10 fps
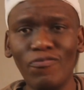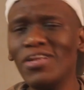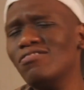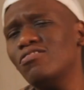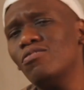For
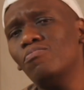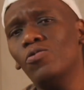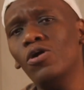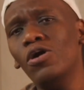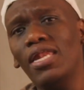an
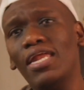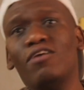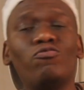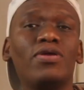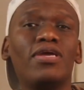example, let
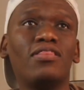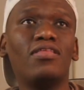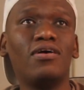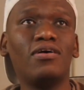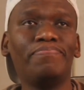us look at
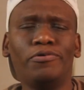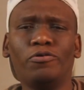the